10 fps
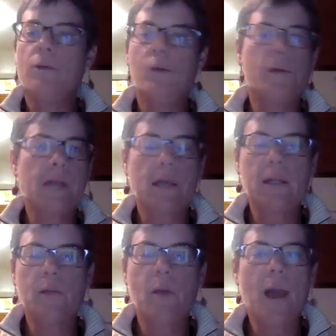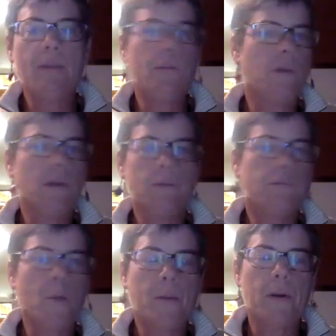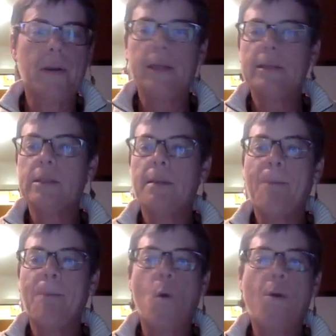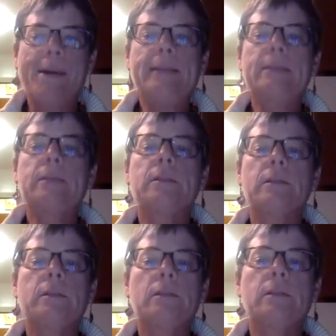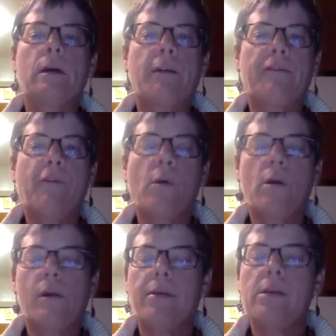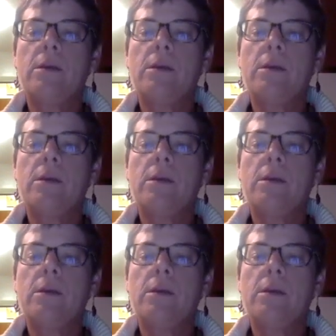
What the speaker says: know exactly why, but we'll rope her in at some point. Our fourth.